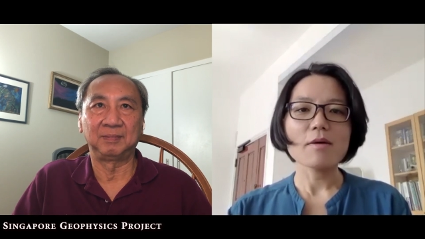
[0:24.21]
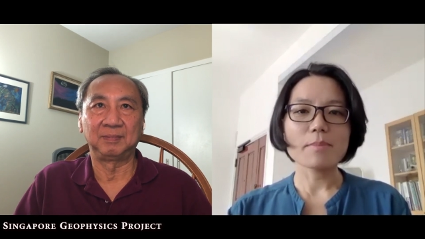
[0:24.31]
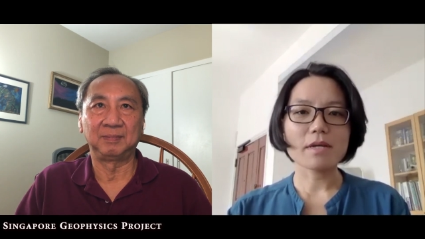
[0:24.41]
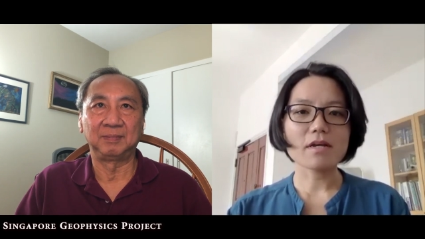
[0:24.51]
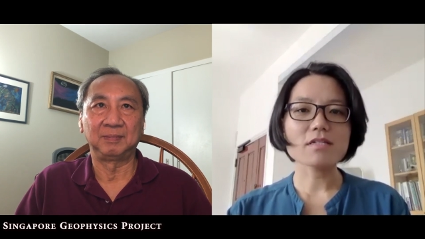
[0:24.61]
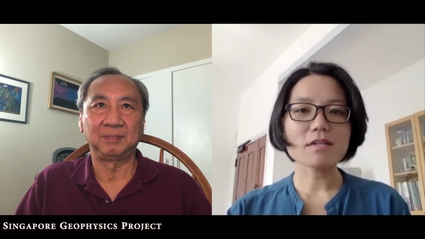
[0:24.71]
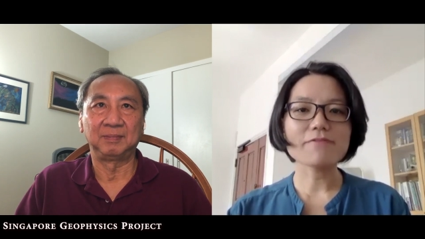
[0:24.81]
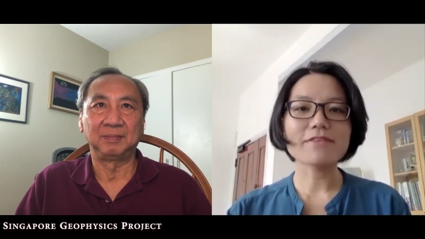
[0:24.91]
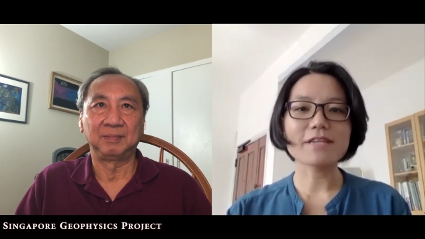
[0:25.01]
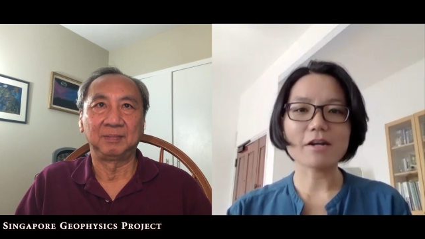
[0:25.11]
Speaker 1: Because of
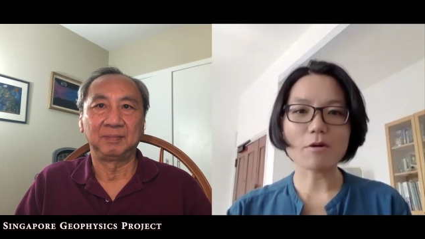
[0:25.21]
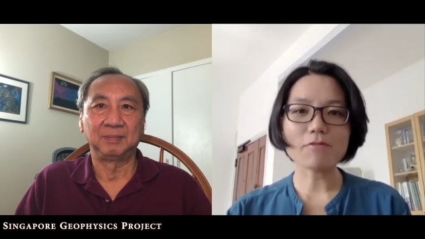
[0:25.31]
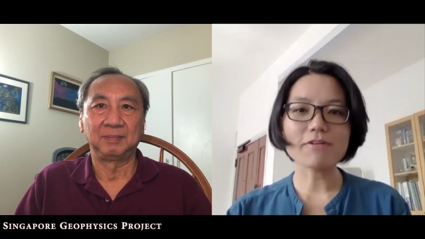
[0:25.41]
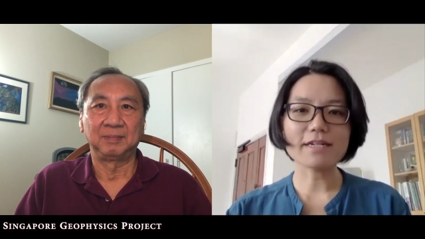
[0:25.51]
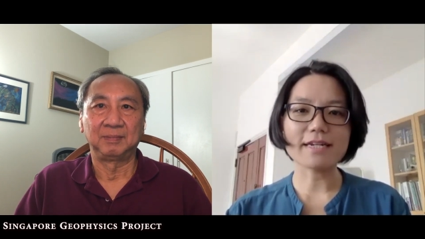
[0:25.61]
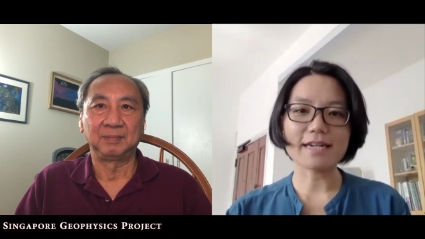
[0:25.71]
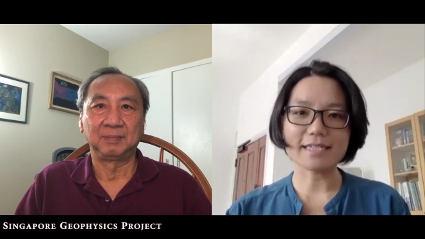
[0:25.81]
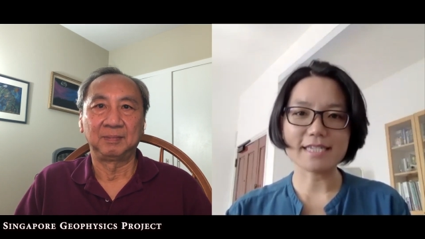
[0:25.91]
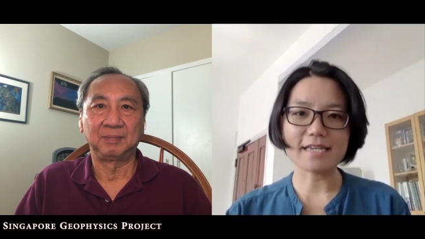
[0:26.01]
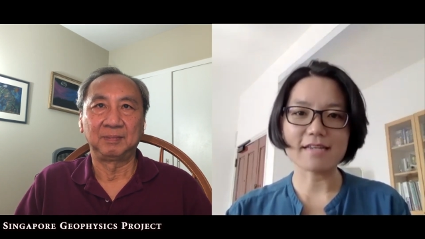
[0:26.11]
the COVID
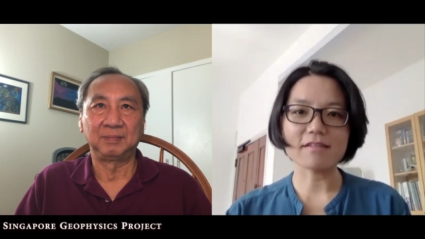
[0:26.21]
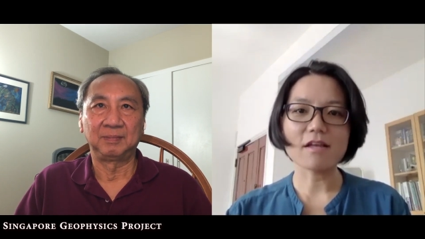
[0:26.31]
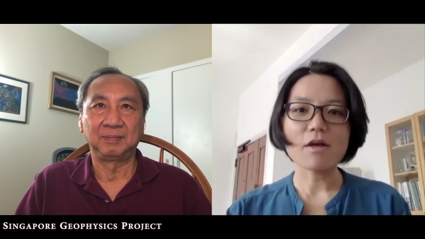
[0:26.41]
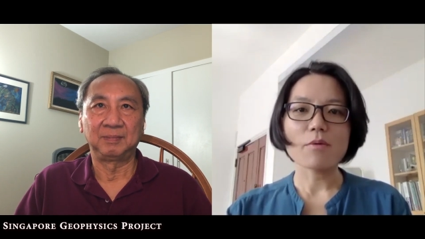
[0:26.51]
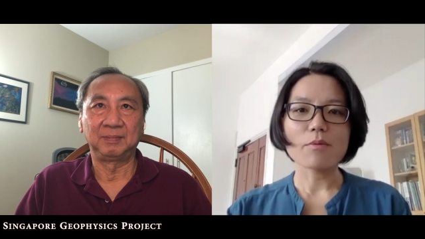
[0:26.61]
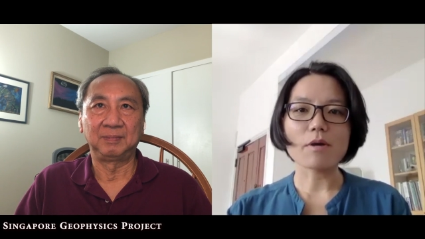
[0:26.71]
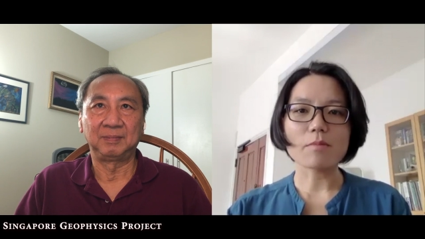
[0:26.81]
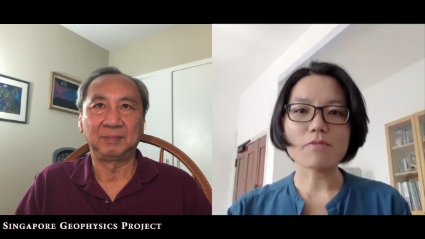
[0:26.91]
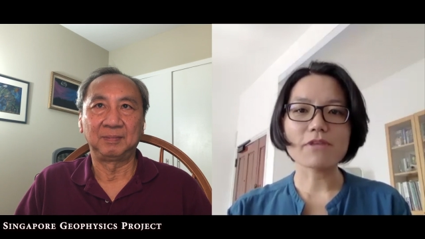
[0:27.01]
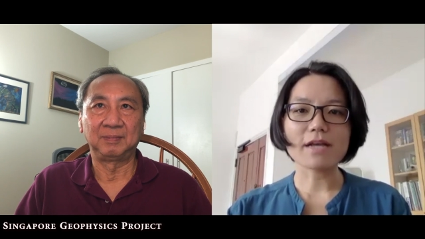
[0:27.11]
19, we are
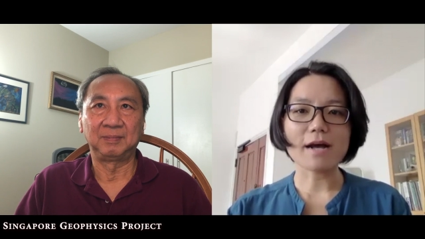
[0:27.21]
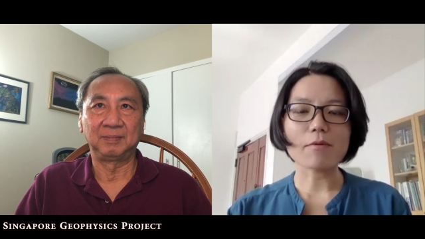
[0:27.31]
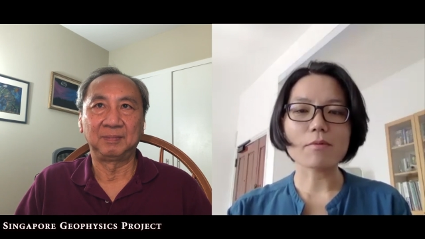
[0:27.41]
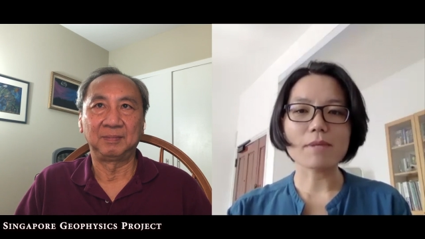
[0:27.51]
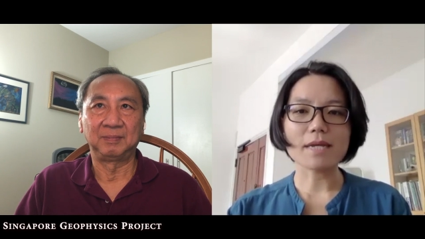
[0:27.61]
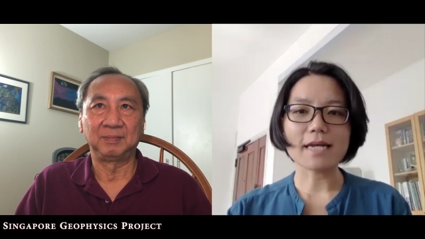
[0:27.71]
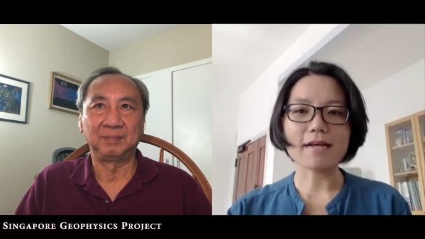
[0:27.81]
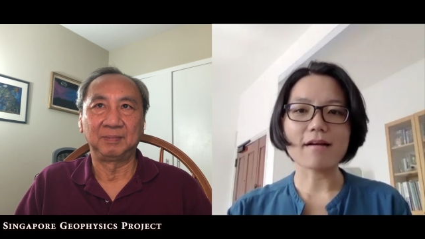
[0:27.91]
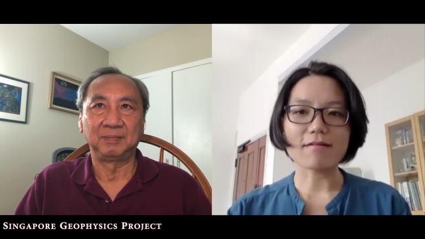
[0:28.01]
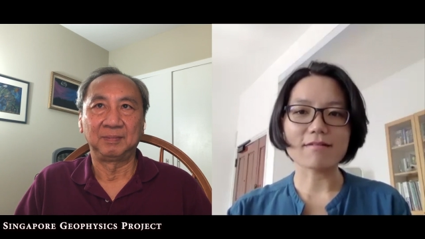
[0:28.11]
moving our
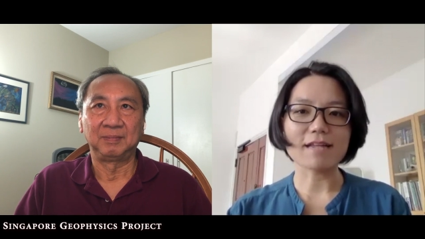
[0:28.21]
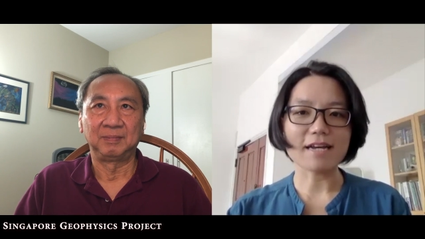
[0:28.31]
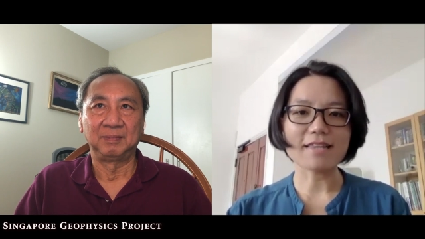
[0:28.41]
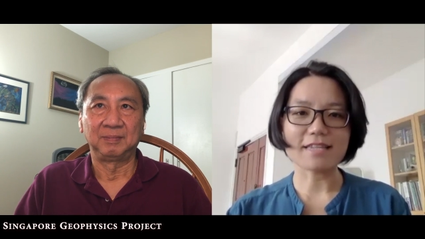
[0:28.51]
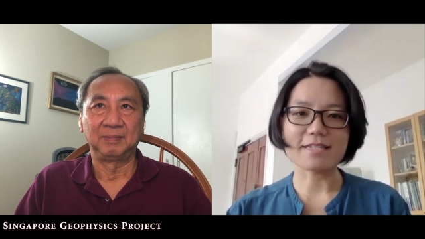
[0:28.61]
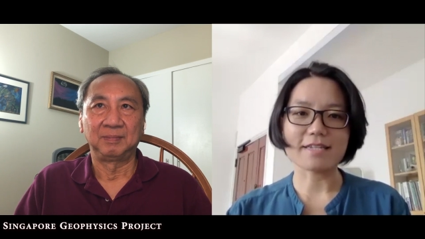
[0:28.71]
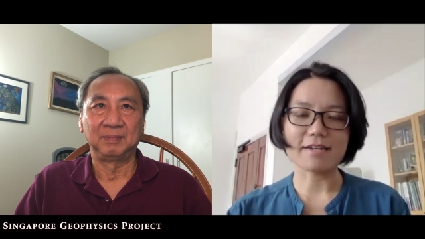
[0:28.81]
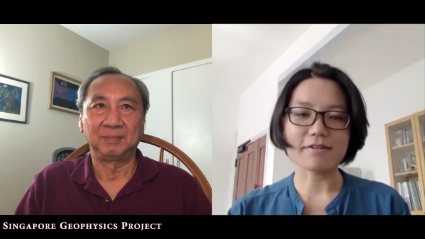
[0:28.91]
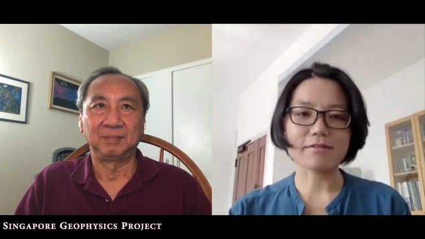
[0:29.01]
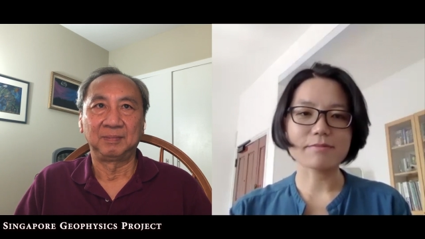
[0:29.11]
meeting online this
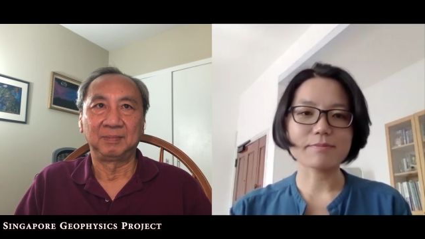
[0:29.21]
year.